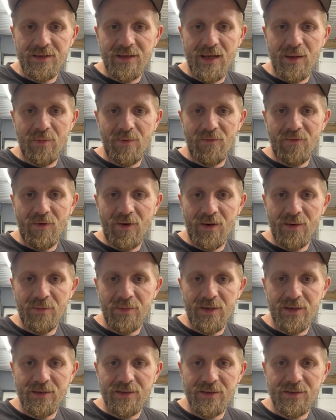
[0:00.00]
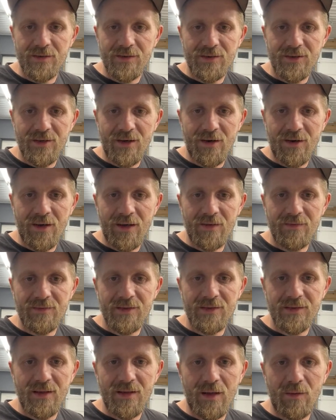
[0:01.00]
Keep it fun because your sharing gives
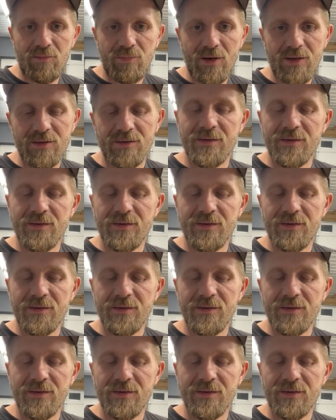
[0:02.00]
us a lot of pleasure.